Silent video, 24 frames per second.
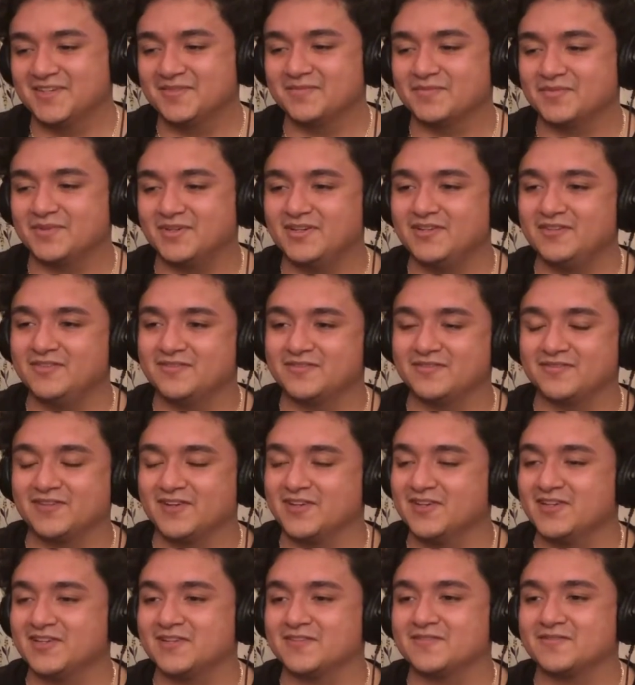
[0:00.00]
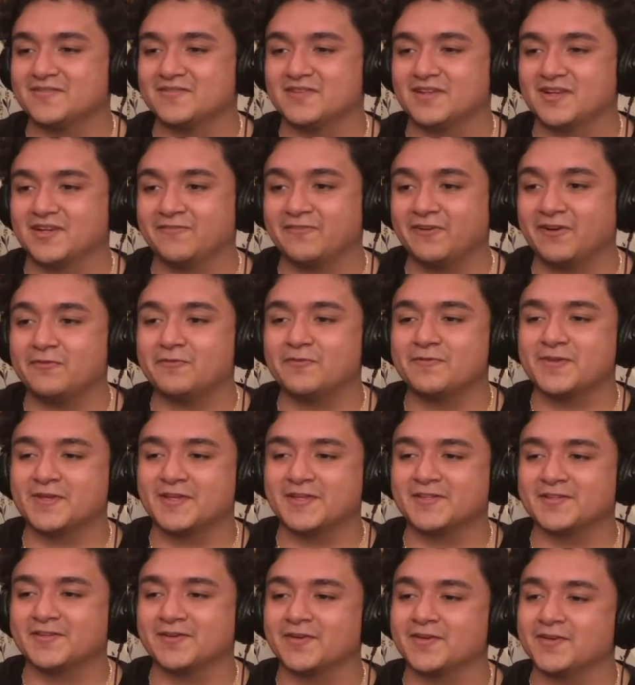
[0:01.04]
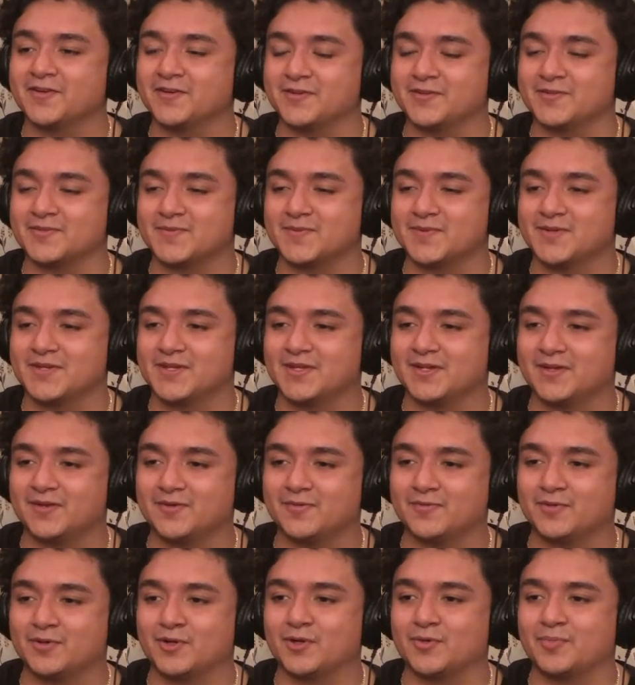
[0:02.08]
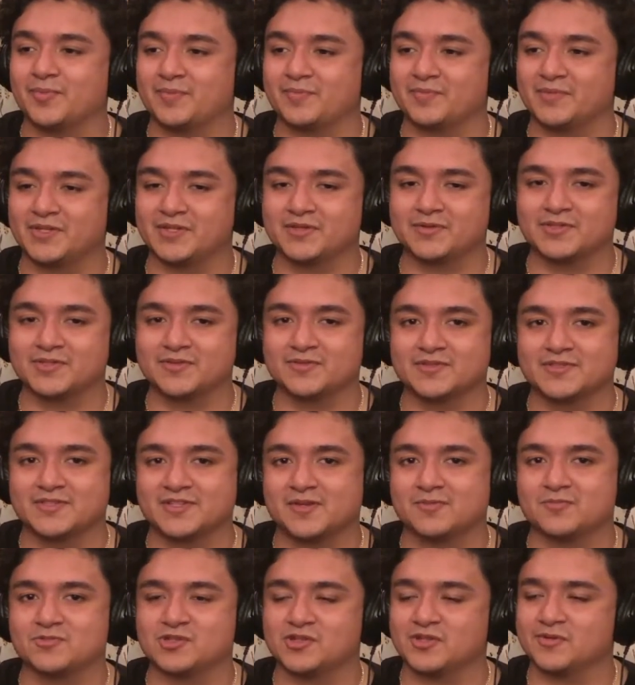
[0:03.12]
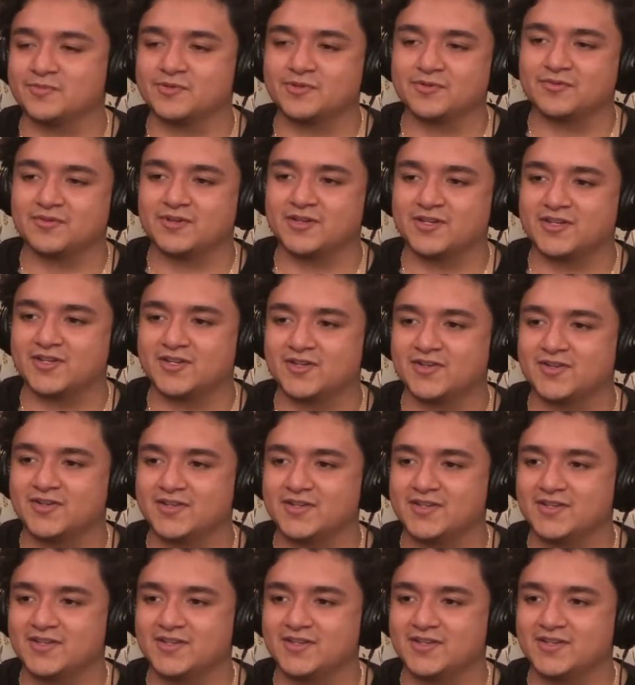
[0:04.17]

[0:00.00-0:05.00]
But yeah, fuck it. If I would make it to 120, I hope I'm like doing the same shit I'm doing right now.